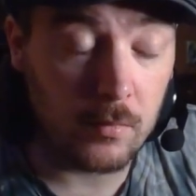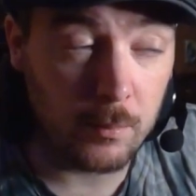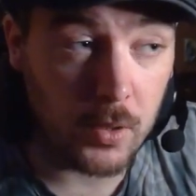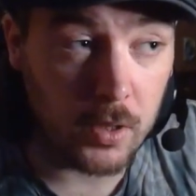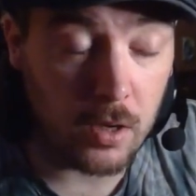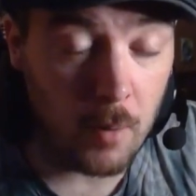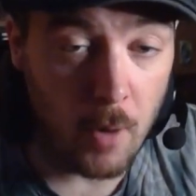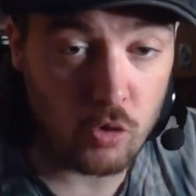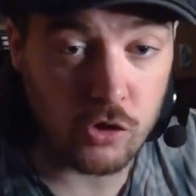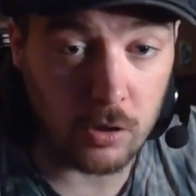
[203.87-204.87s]
but
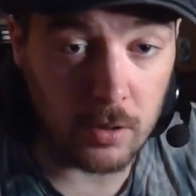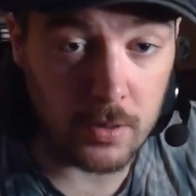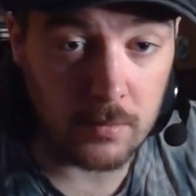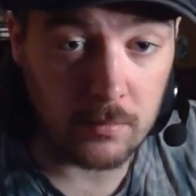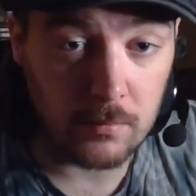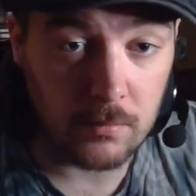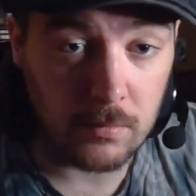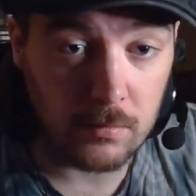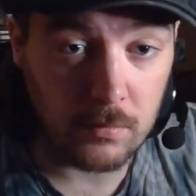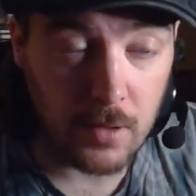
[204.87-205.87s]
emotionally.
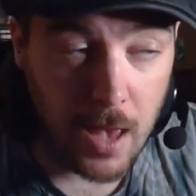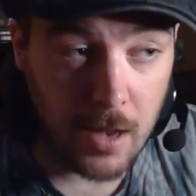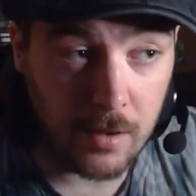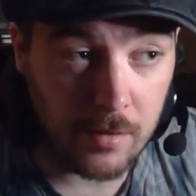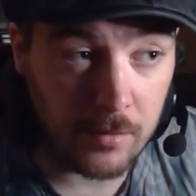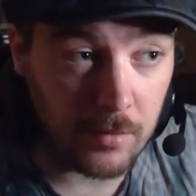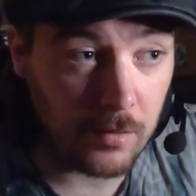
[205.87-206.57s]
And